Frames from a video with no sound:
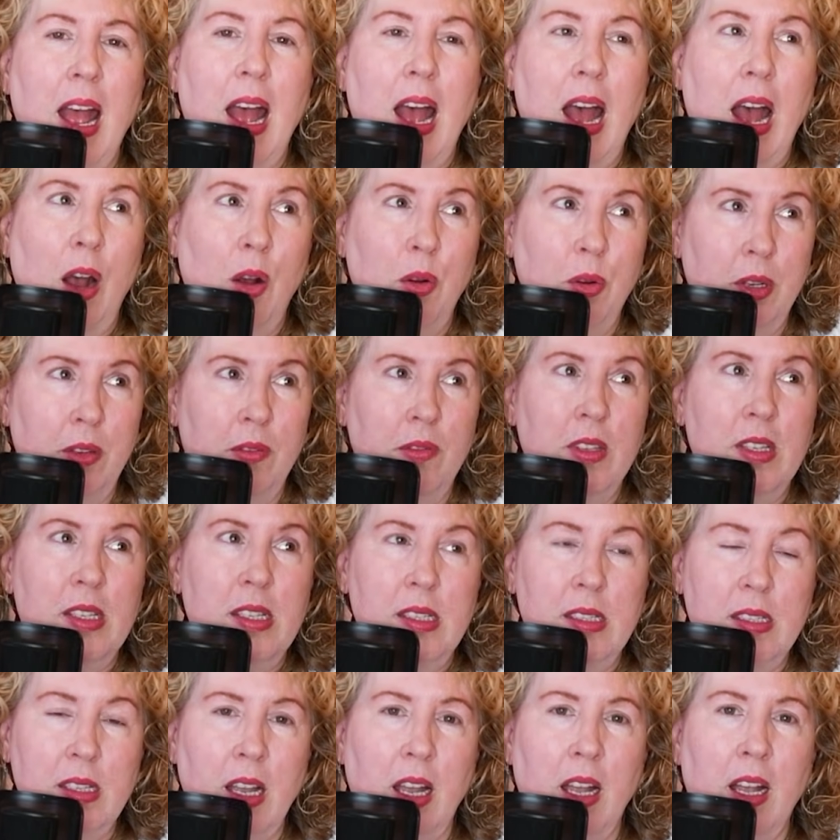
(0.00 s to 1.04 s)
out of the
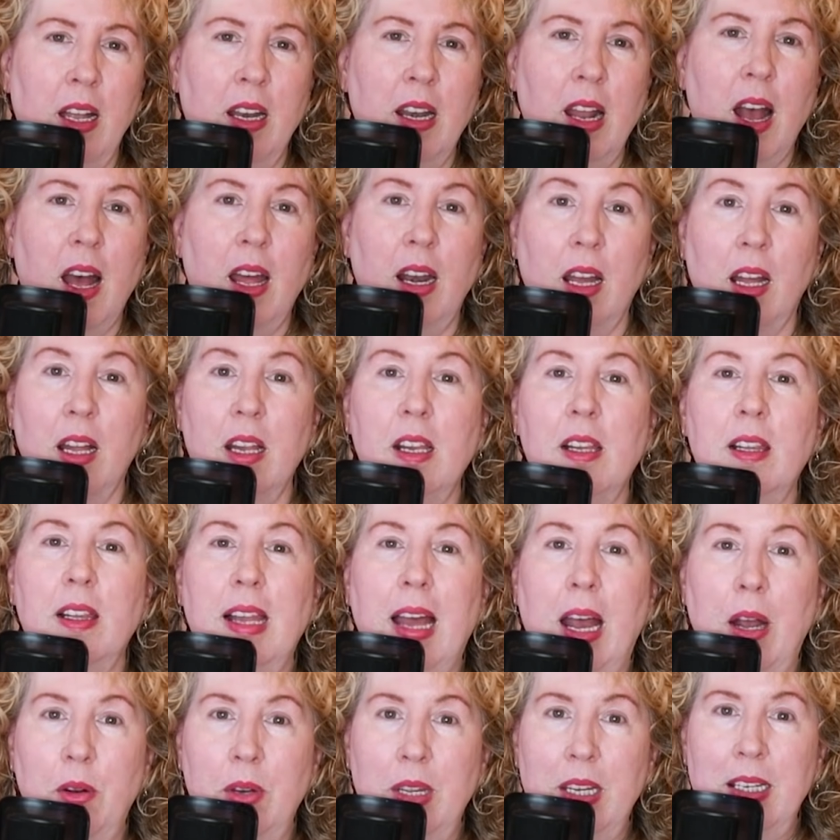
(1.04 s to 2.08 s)
sun on a
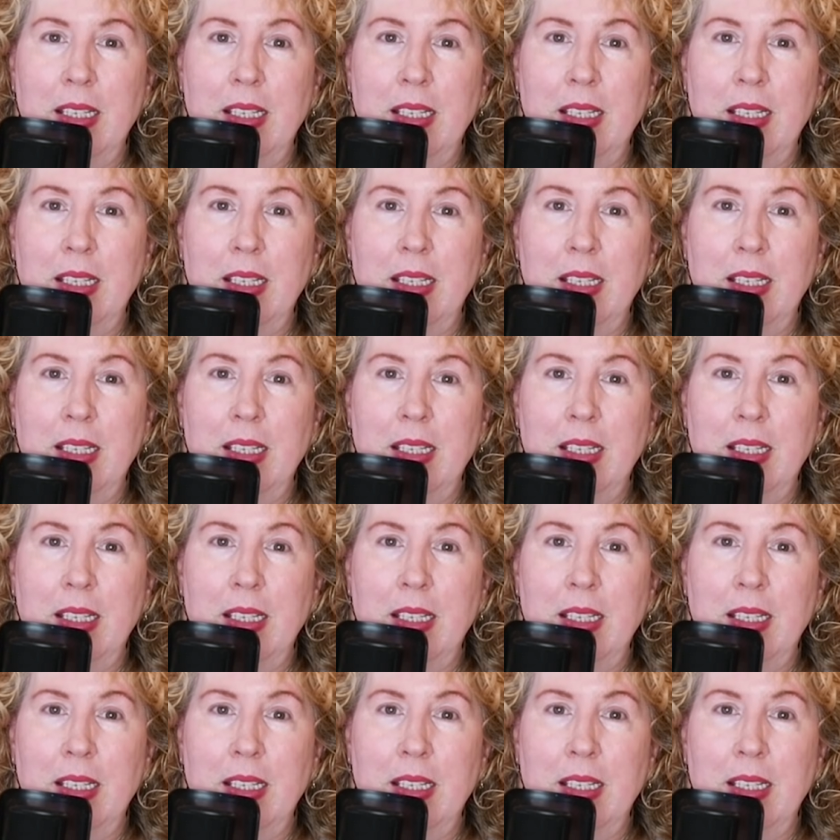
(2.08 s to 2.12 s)
cloudy